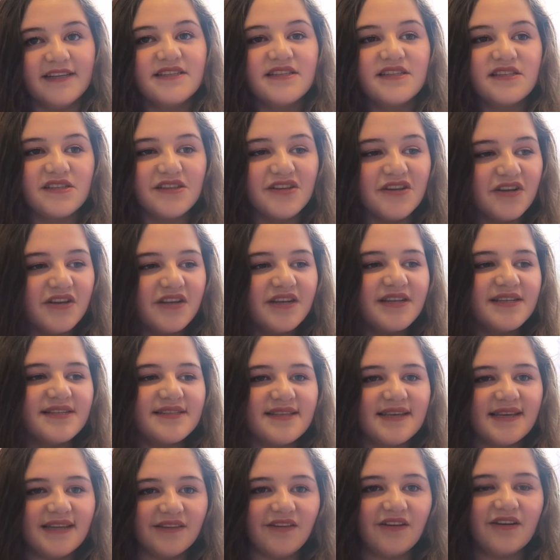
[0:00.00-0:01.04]
As soon as
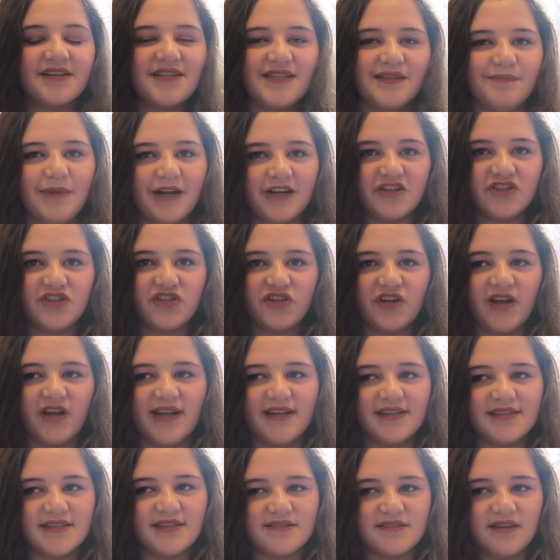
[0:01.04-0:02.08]
they locked in my
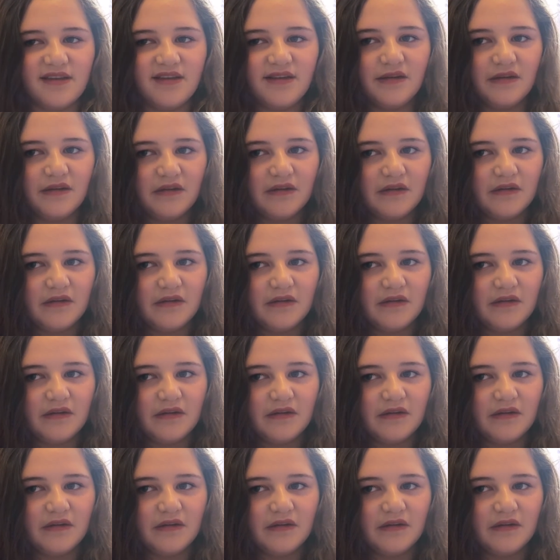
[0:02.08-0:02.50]
restraints, I was like,